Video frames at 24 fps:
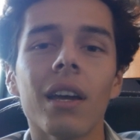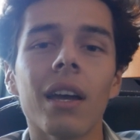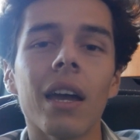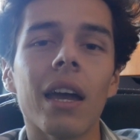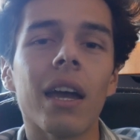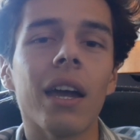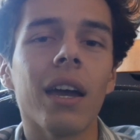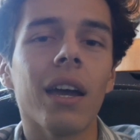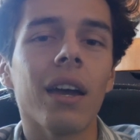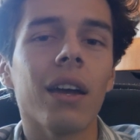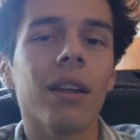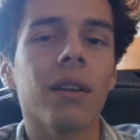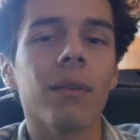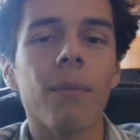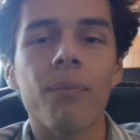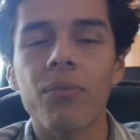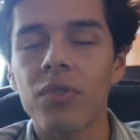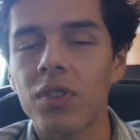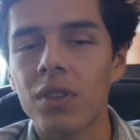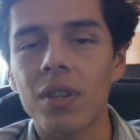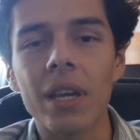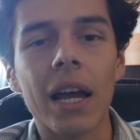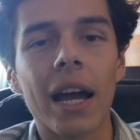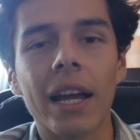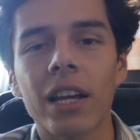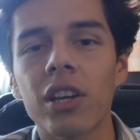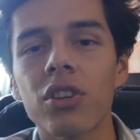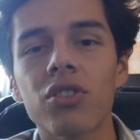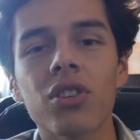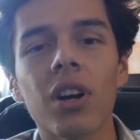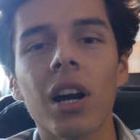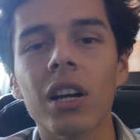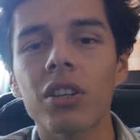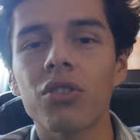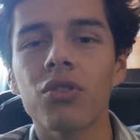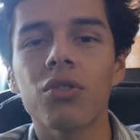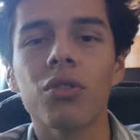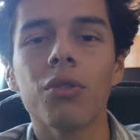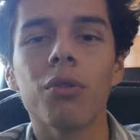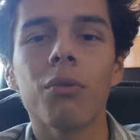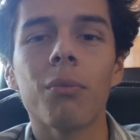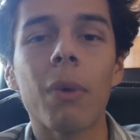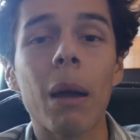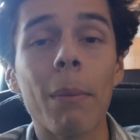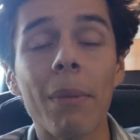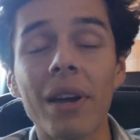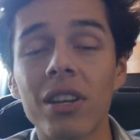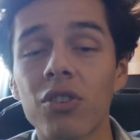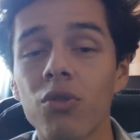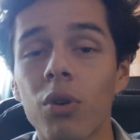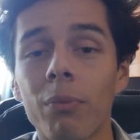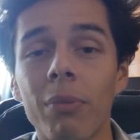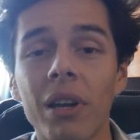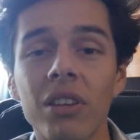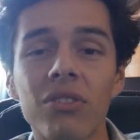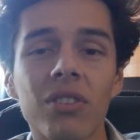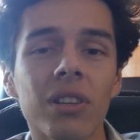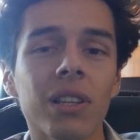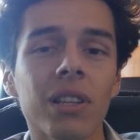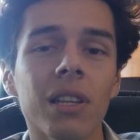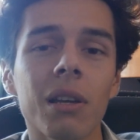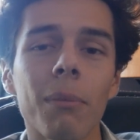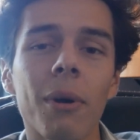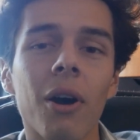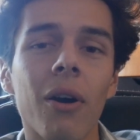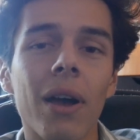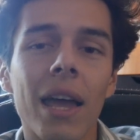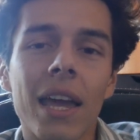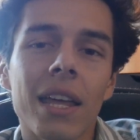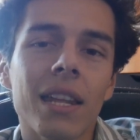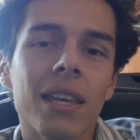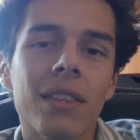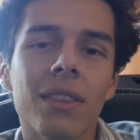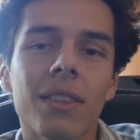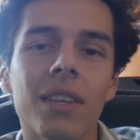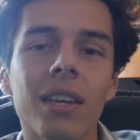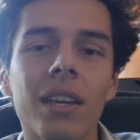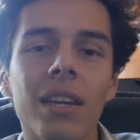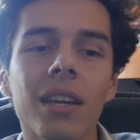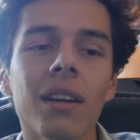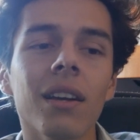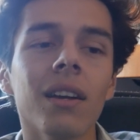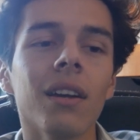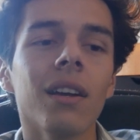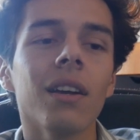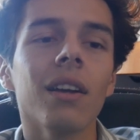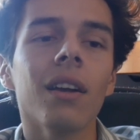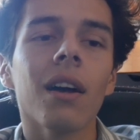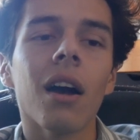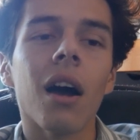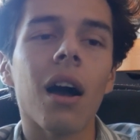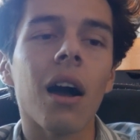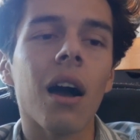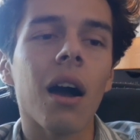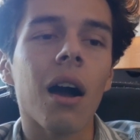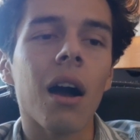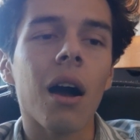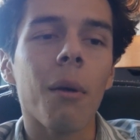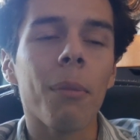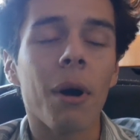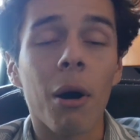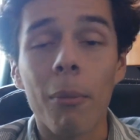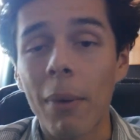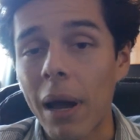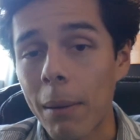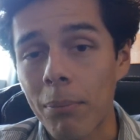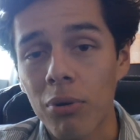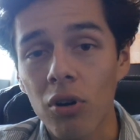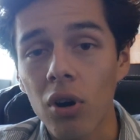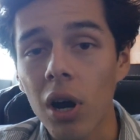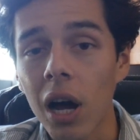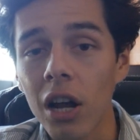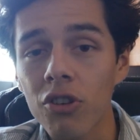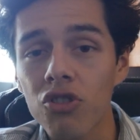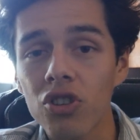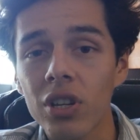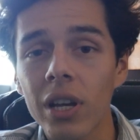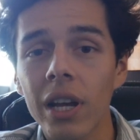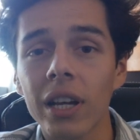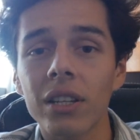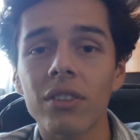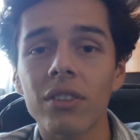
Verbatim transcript: And yeah, I could talk to my mentor basically about anything about my project,